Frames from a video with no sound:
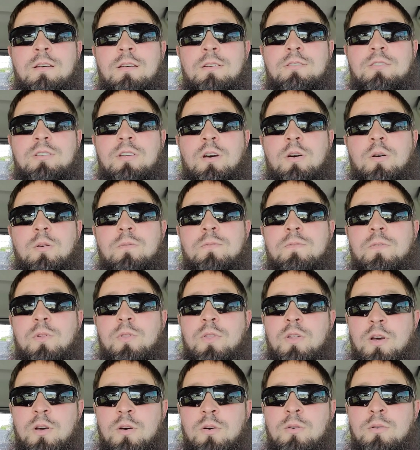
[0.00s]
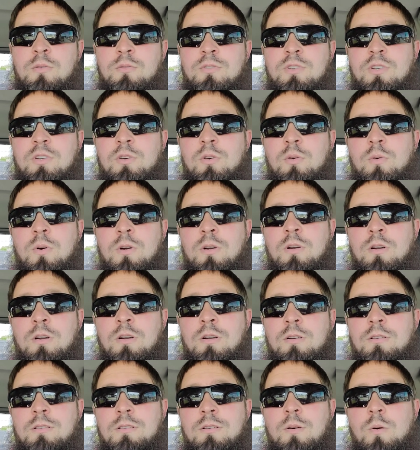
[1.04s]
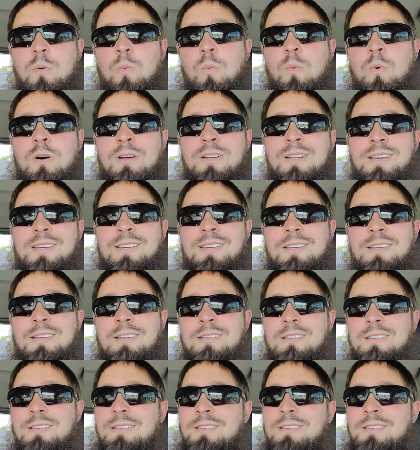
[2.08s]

So for those who are wanting,